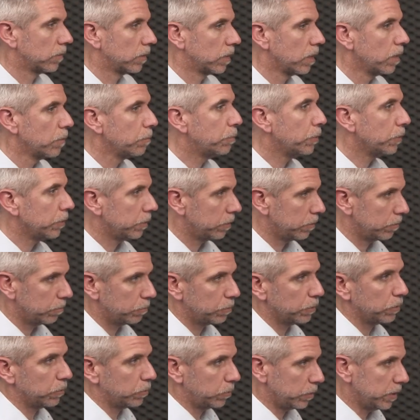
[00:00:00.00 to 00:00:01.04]
But
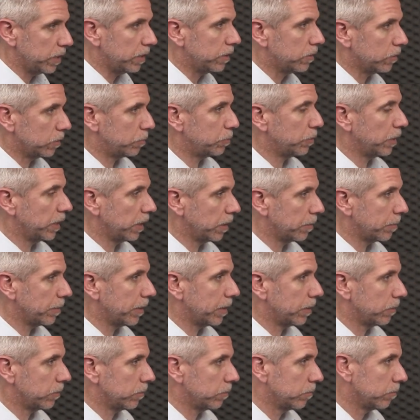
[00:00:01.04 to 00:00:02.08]
we could bring
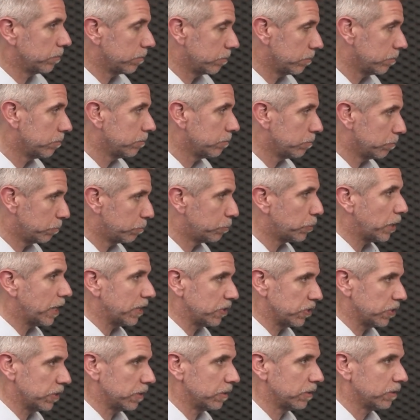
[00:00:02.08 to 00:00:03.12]
about
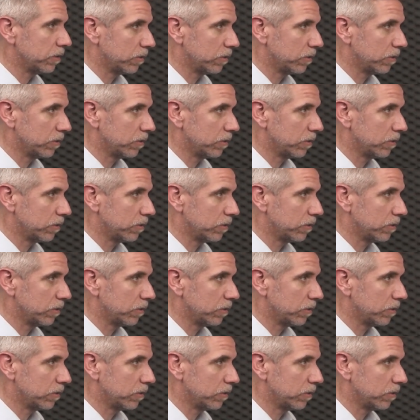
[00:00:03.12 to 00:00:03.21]
pressure.